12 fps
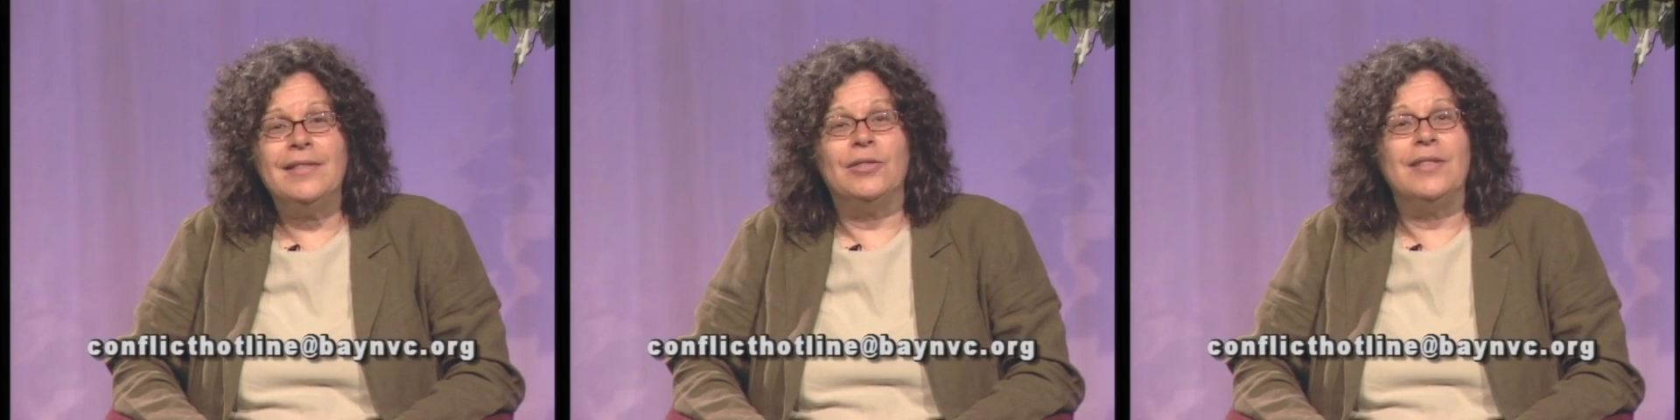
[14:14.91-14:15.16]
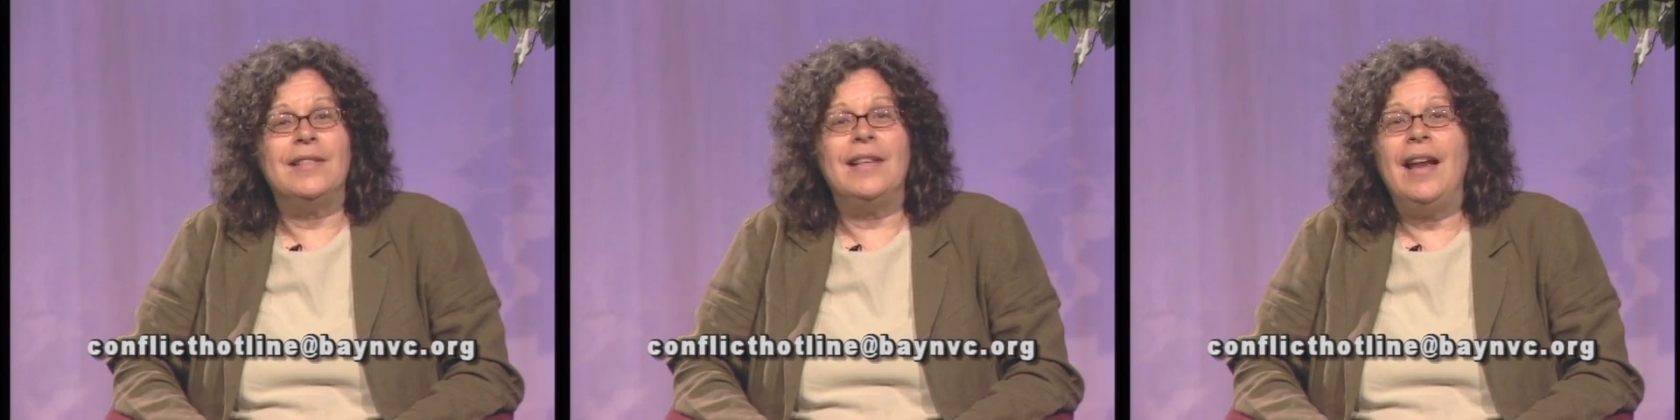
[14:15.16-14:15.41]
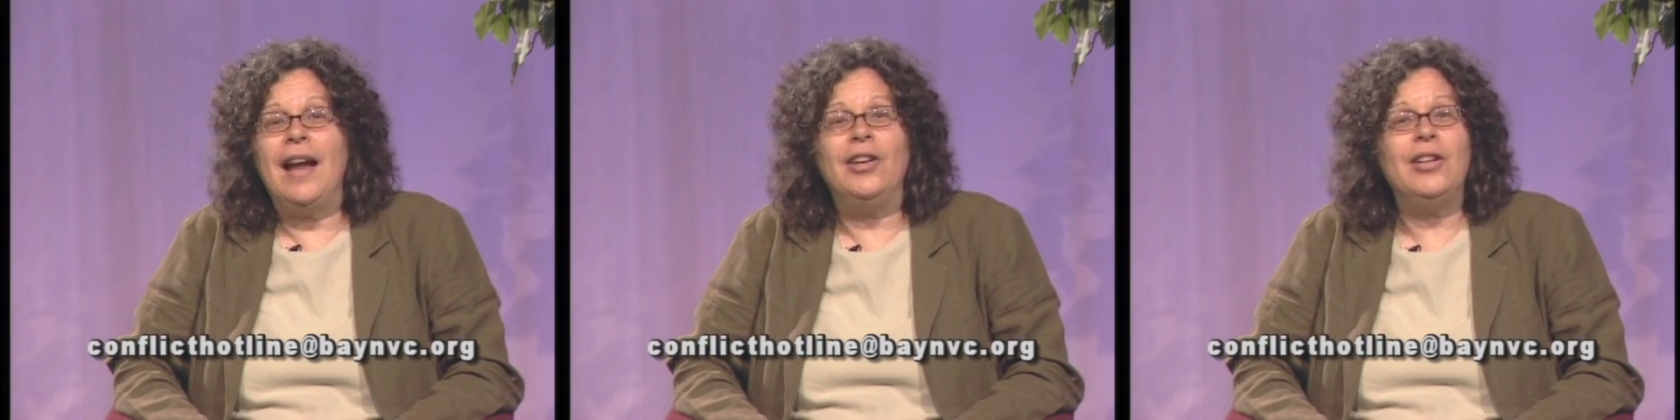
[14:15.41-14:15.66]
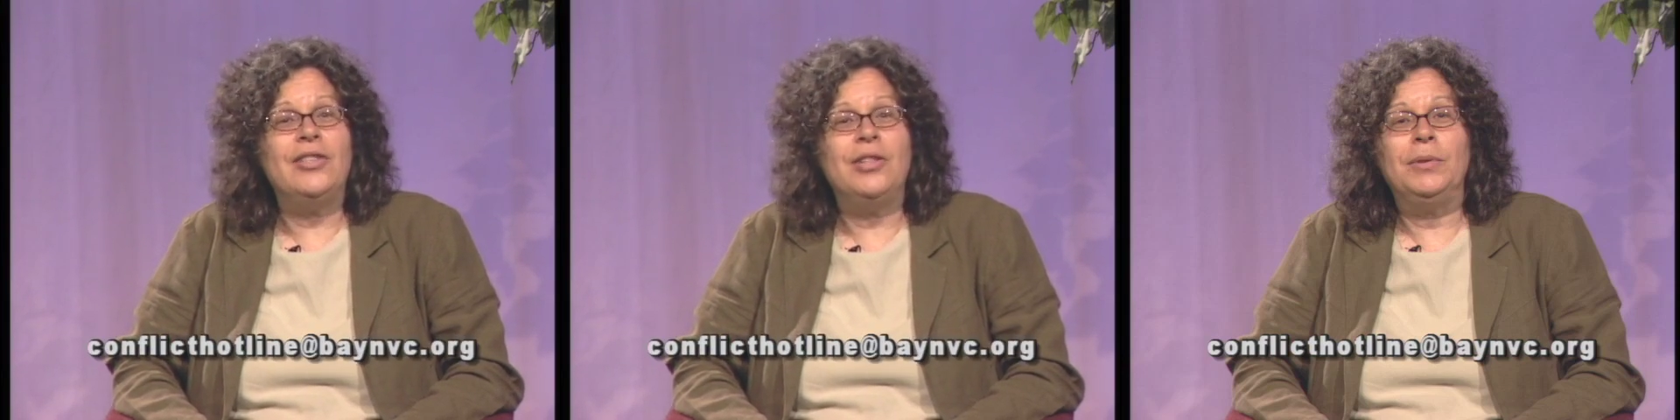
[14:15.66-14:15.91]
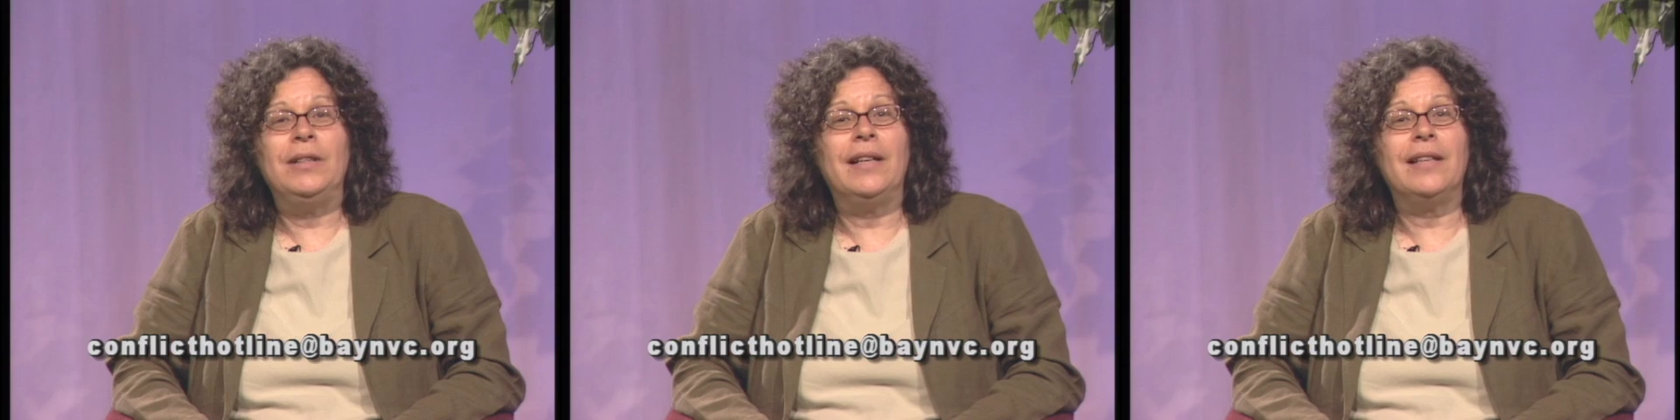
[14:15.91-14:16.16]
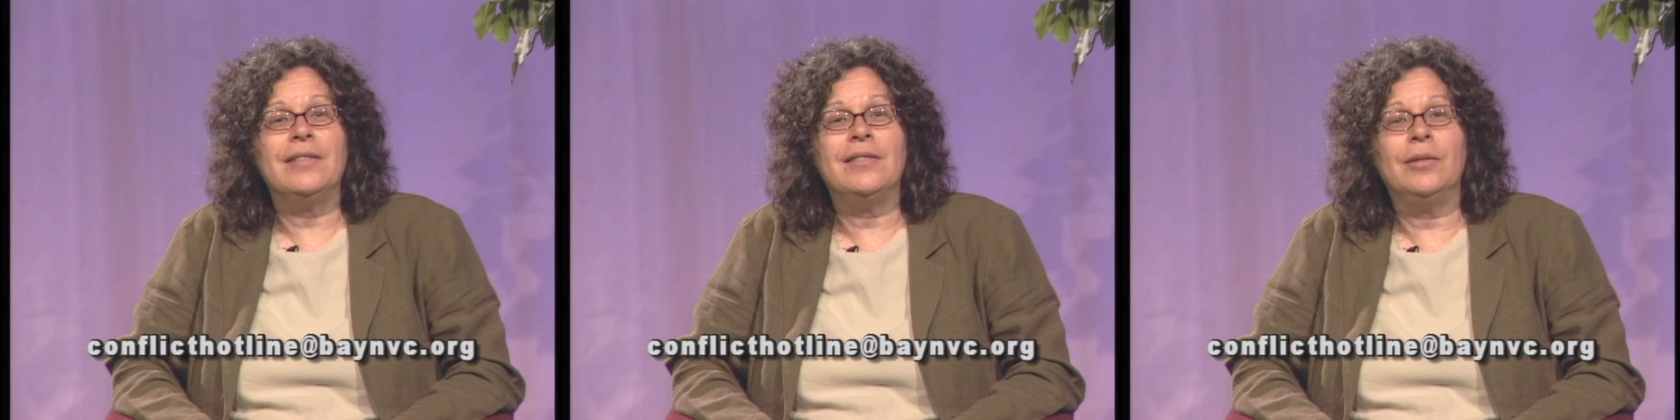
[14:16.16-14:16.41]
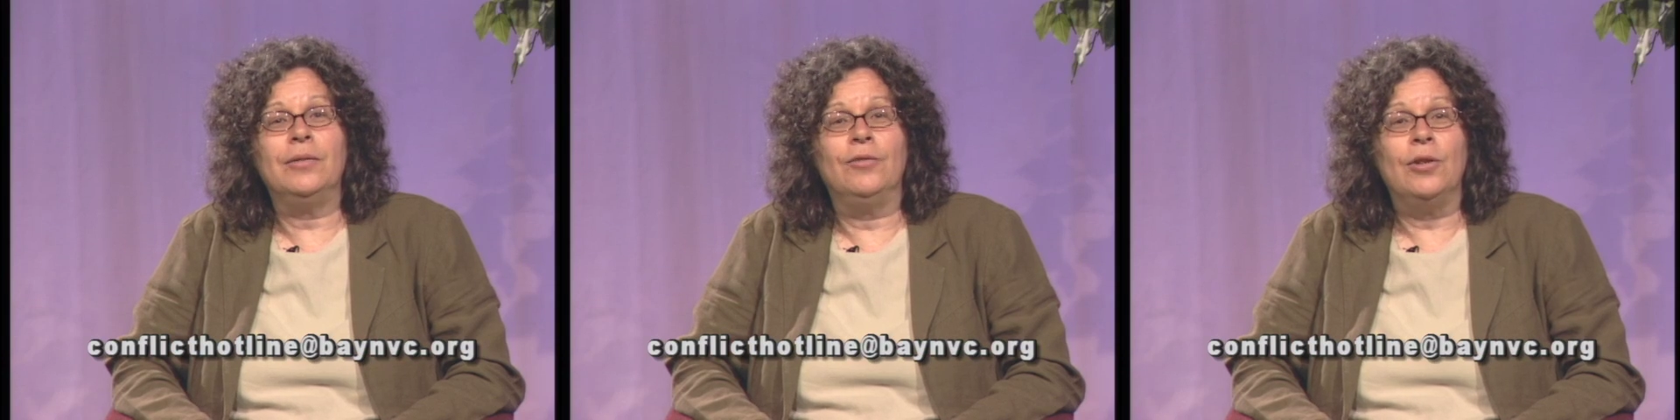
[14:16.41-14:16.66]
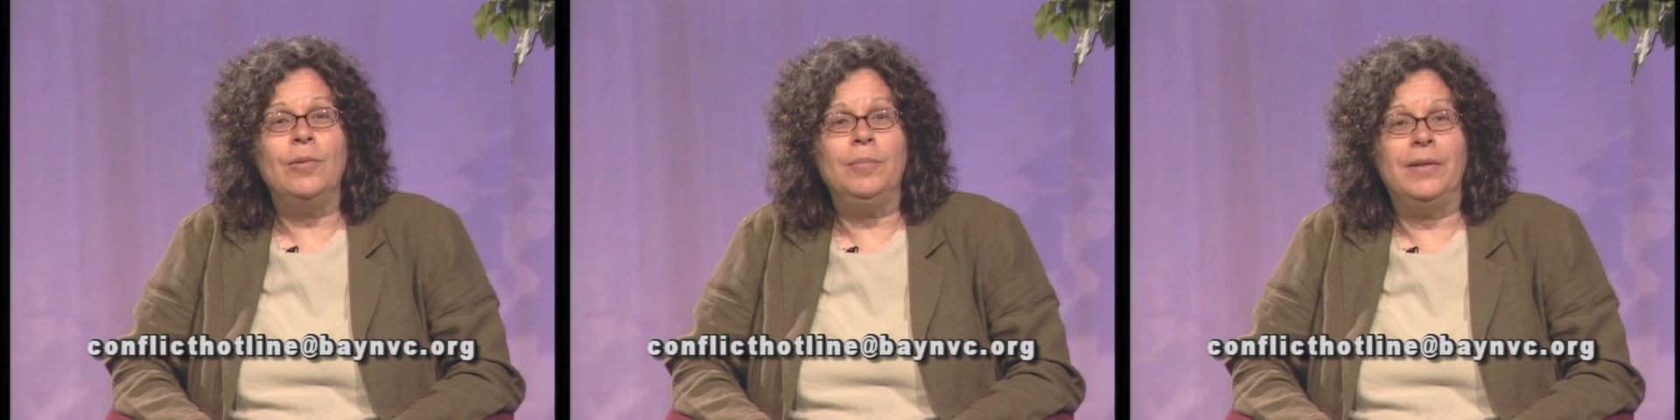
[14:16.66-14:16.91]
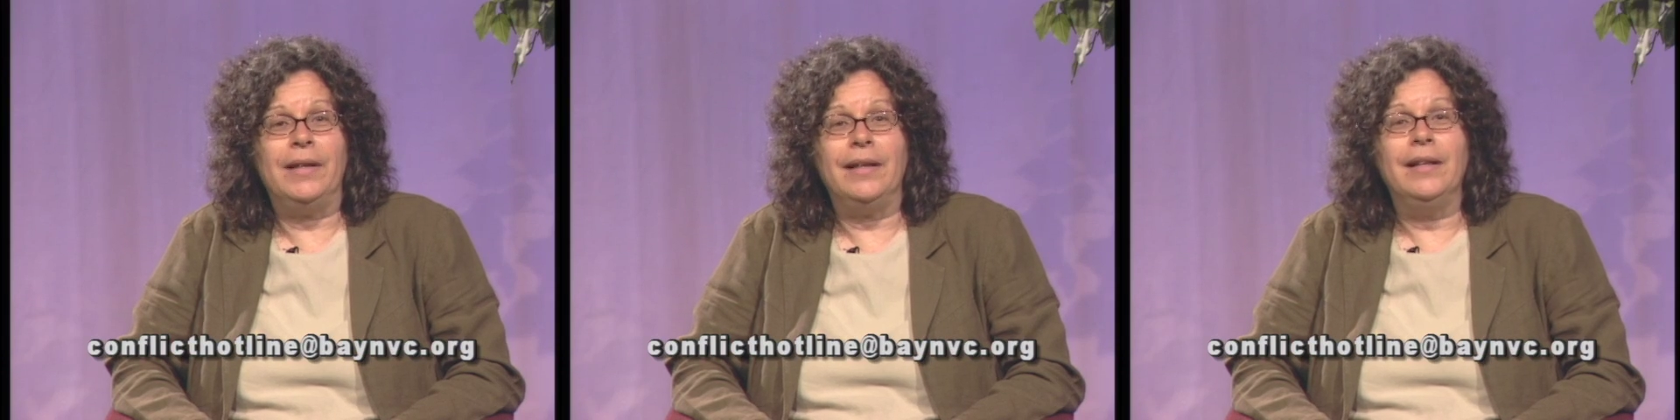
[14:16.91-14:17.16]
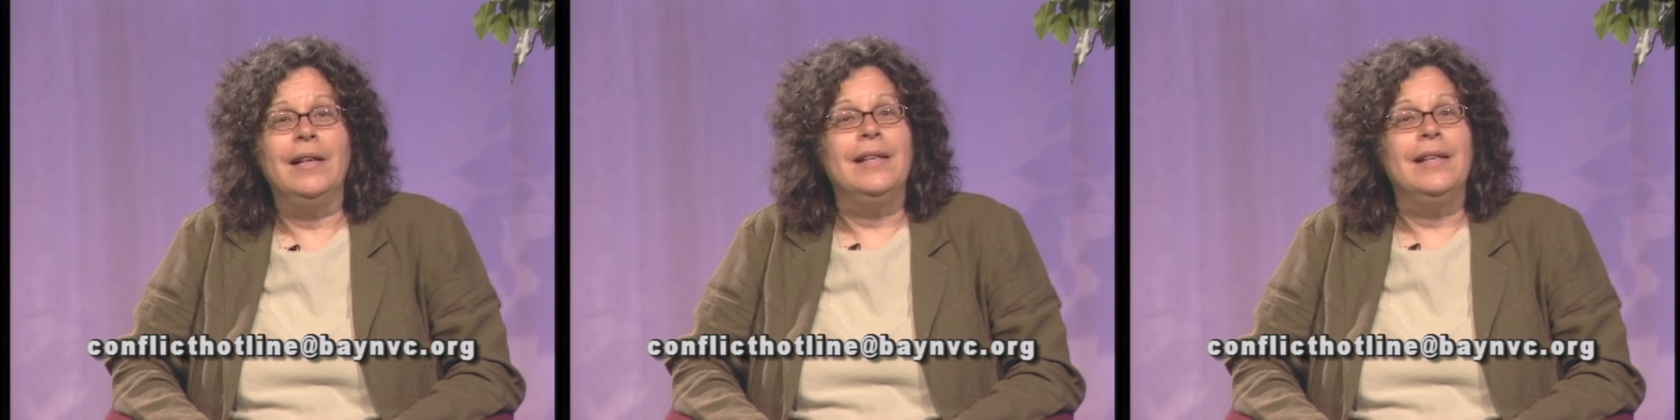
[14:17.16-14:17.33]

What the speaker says: or scenarios you would like us to roleplay.